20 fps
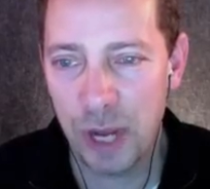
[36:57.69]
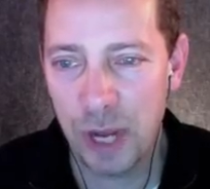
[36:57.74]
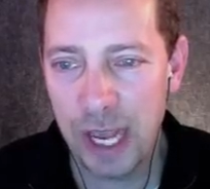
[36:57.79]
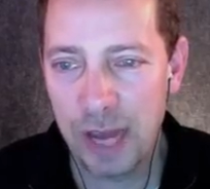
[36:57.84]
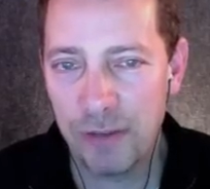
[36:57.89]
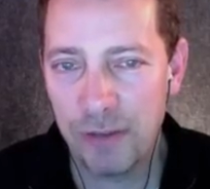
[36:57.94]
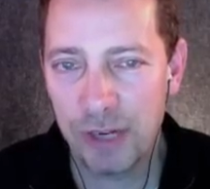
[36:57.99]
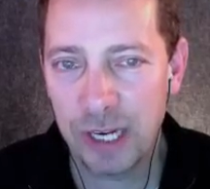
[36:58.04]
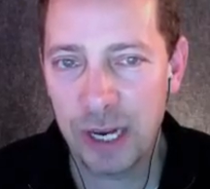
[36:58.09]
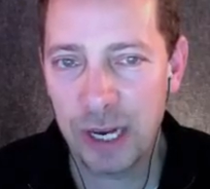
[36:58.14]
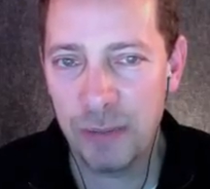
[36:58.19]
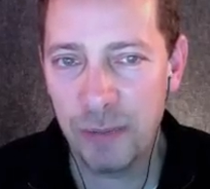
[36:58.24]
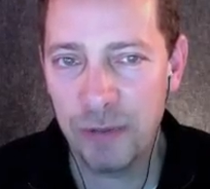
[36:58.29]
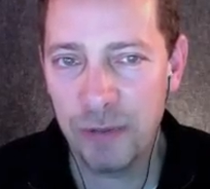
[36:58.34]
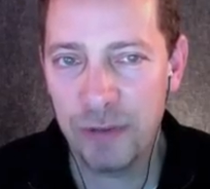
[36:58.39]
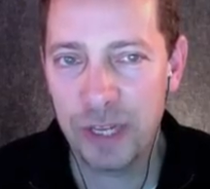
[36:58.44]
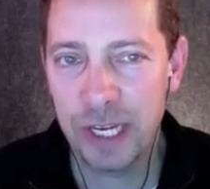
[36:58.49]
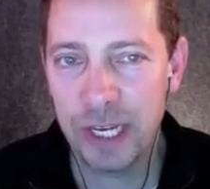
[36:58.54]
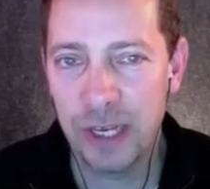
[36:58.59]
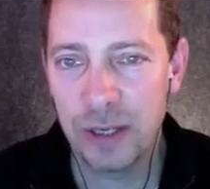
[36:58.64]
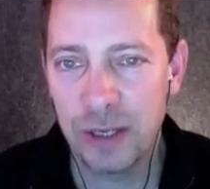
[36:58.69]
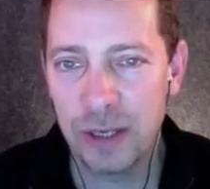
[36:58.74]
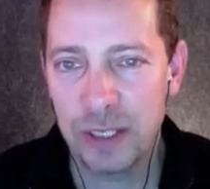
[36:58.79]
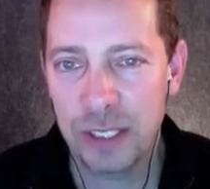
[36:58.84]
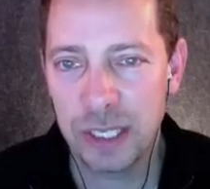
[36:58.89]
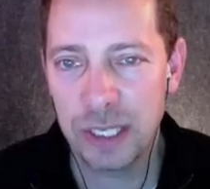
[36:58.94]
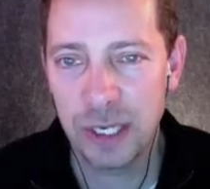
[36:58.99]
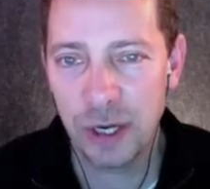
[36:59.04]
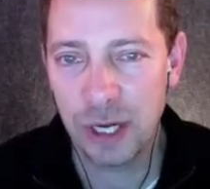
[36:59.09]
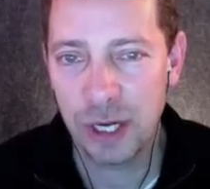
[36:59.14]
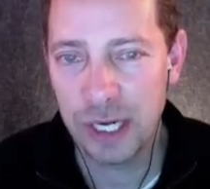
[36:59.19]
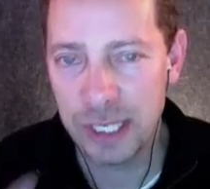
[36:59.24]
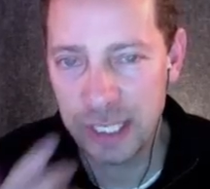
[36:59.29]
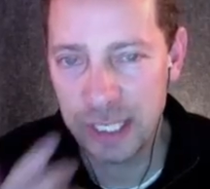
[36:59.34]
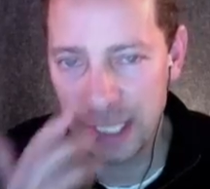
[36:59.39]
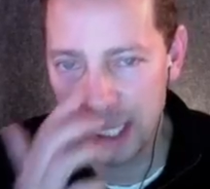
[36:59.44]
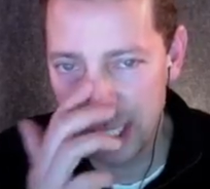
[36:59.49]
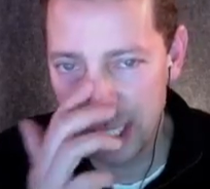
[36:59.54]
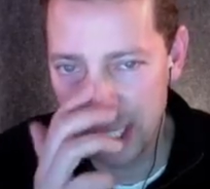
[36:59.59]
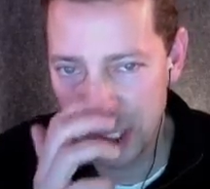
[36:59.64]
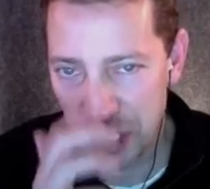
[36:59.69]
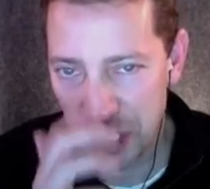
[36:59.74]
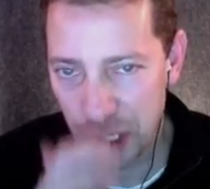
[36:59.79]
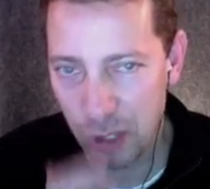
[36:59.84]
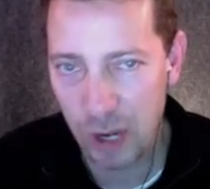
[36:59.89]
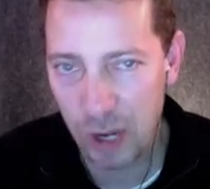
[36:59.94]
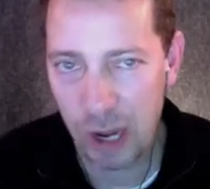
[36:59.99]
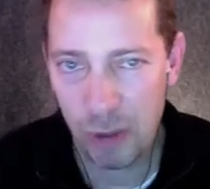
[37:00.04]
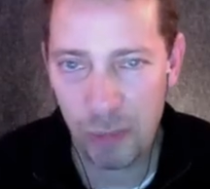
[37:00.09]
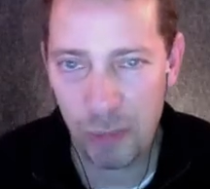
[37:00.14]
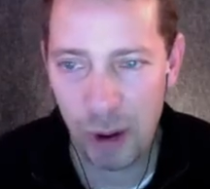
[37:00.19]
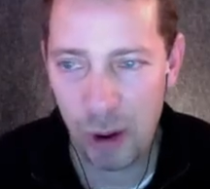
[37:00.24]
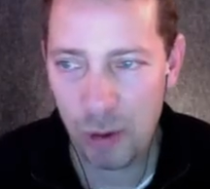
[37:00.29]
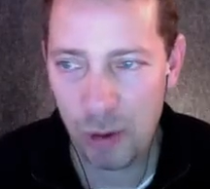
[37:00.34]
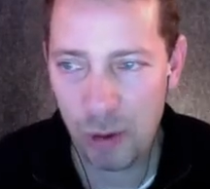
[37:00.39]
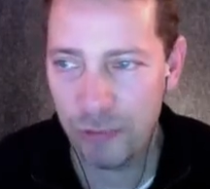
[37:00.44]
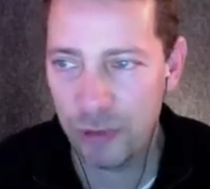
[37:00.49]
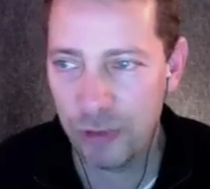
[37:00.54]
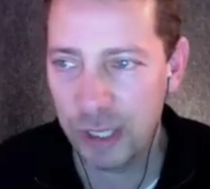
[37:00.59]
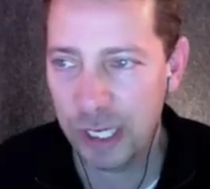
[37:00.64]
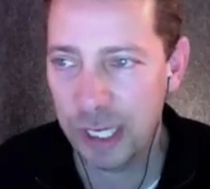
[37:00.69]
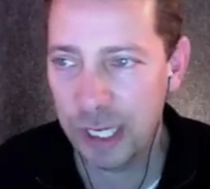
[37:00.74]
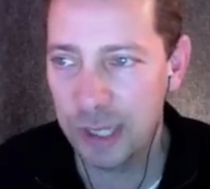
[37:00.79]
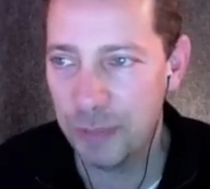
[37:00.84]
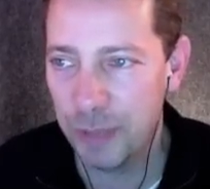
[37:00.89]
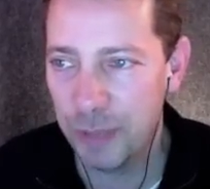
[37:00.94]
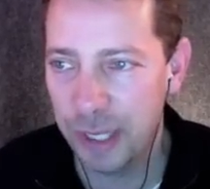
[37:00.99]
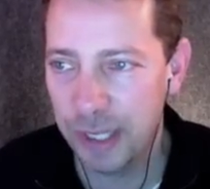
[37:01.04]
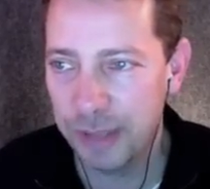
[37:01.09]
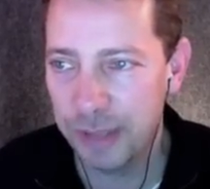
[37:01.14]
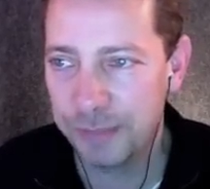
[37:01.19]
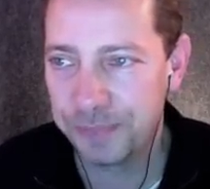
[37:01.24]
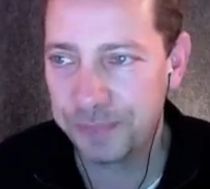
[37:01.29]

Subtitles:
I have a couple videos that you're going to see that show how powerful it can be